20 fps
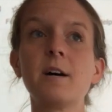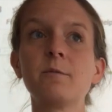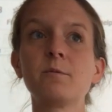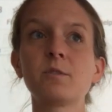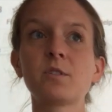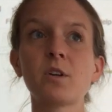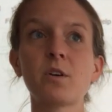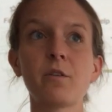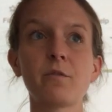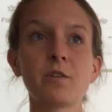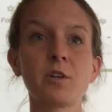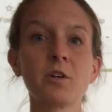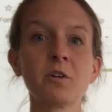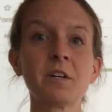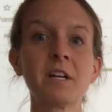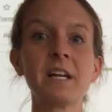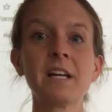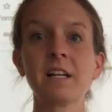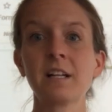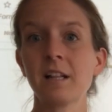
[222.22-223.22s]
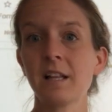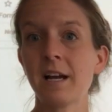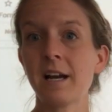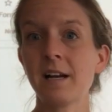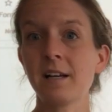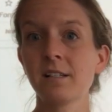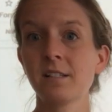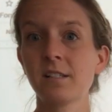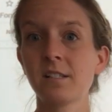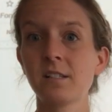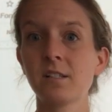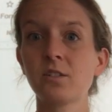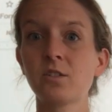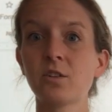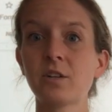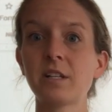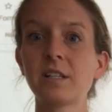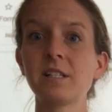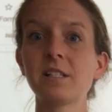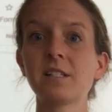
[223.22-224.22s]
So if you're in class
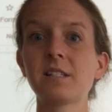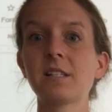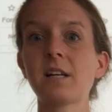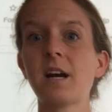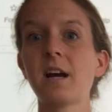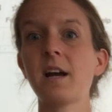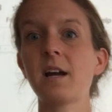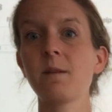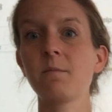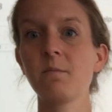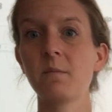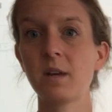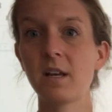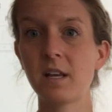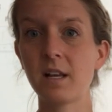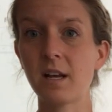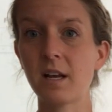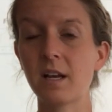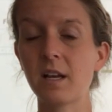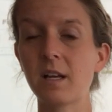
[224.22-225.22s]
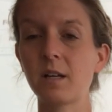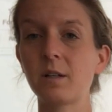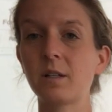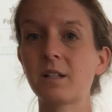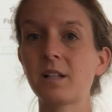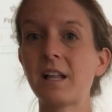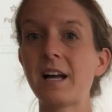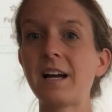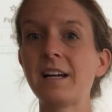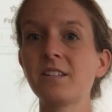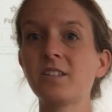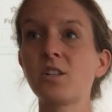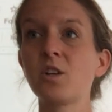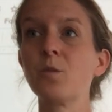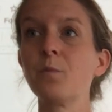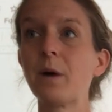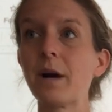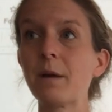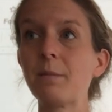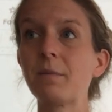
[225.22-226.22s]
during this time, in a class,
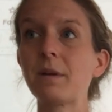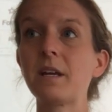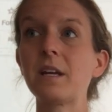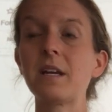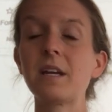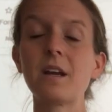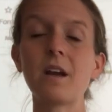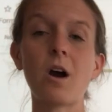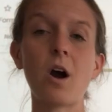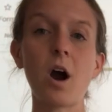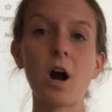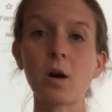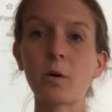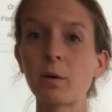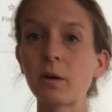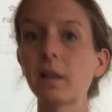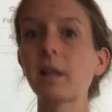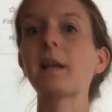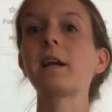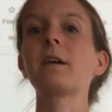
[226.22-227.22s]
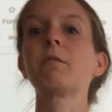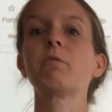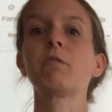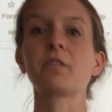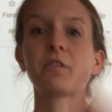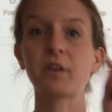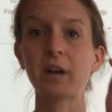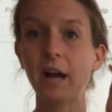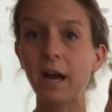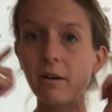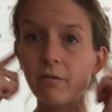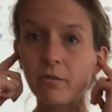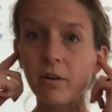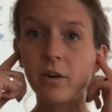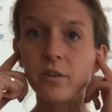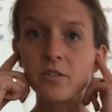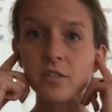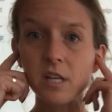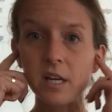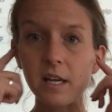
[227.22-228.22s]
you might be awkwardly with your
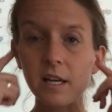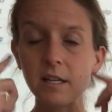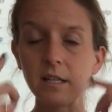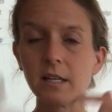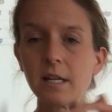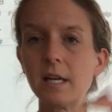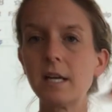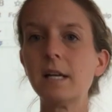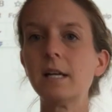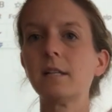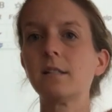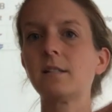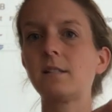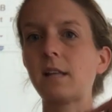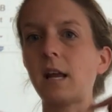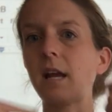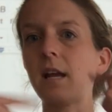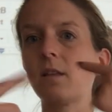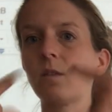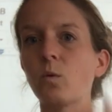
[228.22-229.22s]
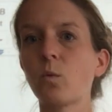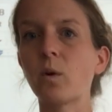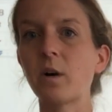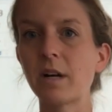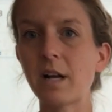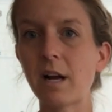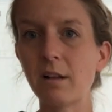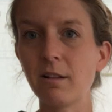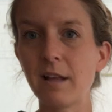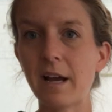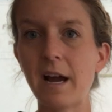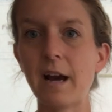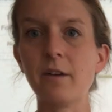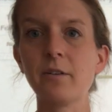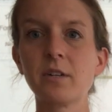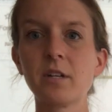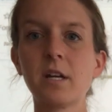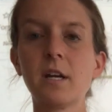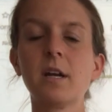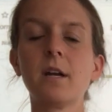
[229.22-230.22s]
headphones in, saying the word out
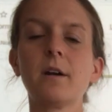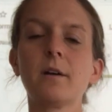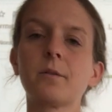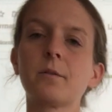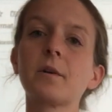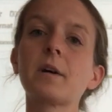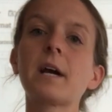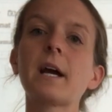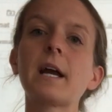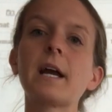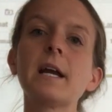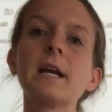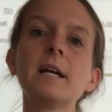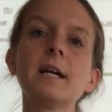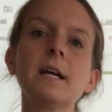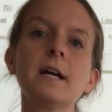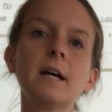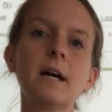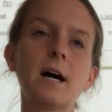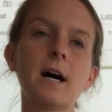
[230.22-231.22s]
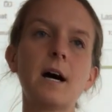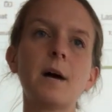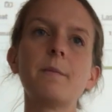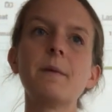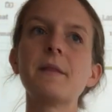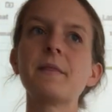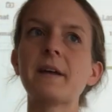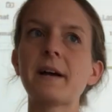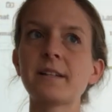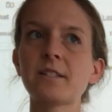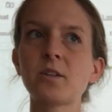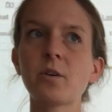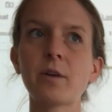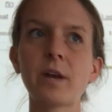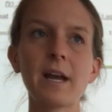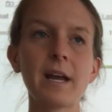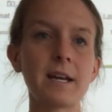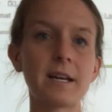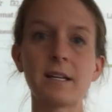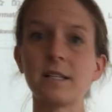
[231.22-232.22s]
loud. Okay, and that's
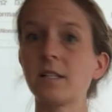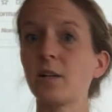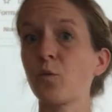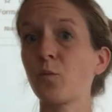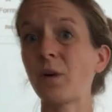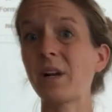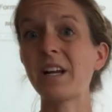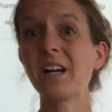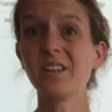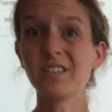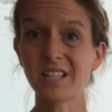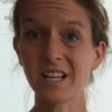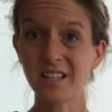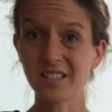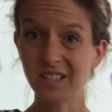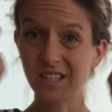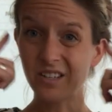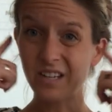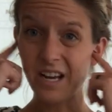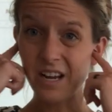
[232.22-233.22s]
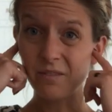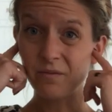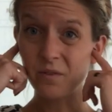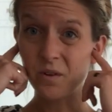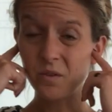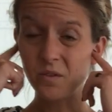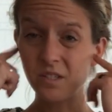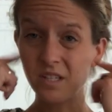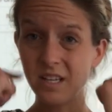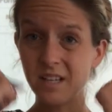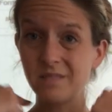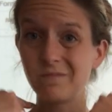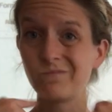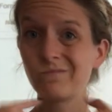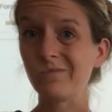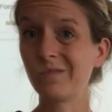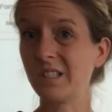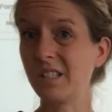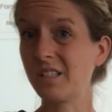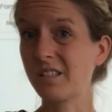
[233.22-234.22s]
okay because everybody else has their headphones in
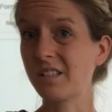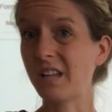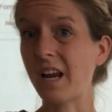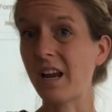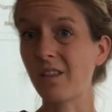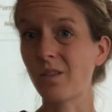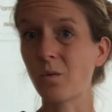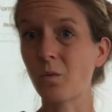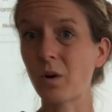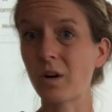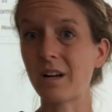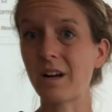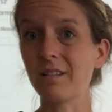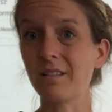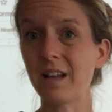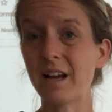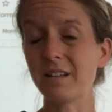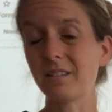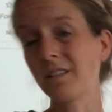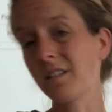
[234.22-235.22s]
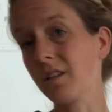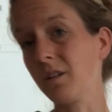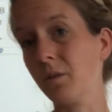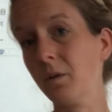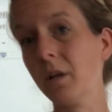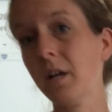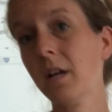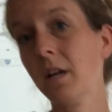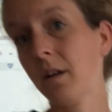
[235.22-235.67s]
and saying the word out loud too.